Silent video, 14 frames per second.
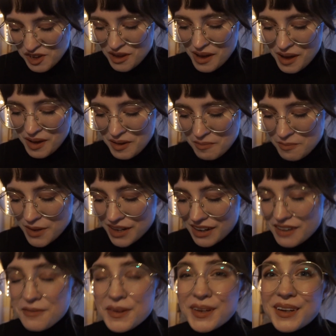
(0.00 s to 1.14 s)
But I
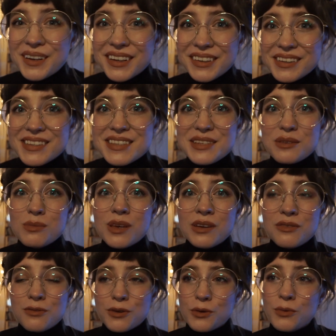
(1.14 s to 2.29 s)
figure it'll still be good
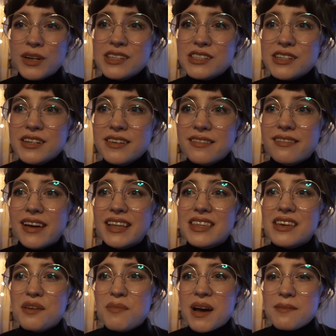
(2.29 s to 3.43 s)
for winter. I think
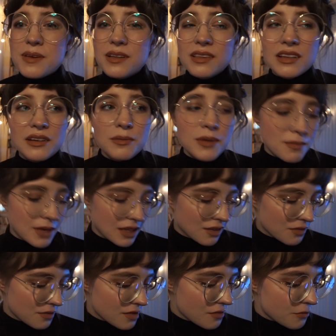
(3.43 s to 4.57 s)
it might be a little bit big
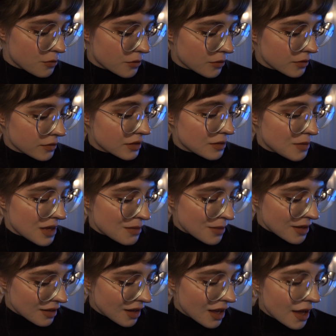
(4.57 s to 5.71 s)
for the
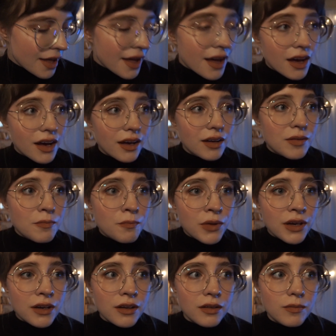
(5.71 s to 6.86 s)
baby,
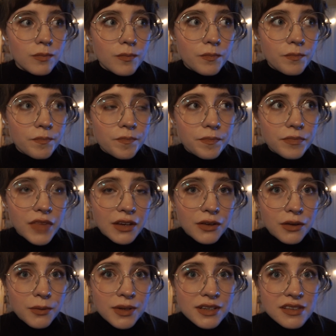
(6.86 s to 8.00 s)
but I could
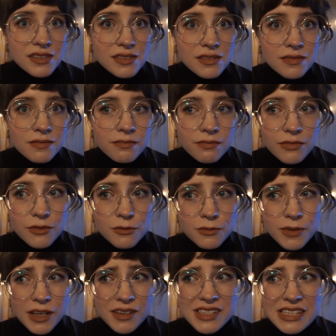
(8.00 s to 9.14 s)
always
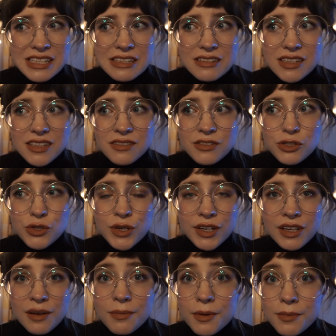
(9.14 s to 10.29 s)
felt it and shrink
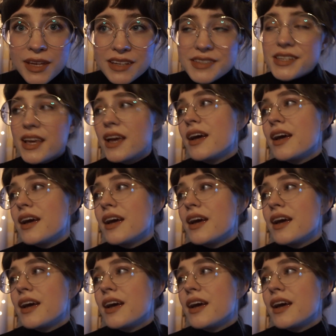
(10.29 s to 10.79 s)
it up a bit.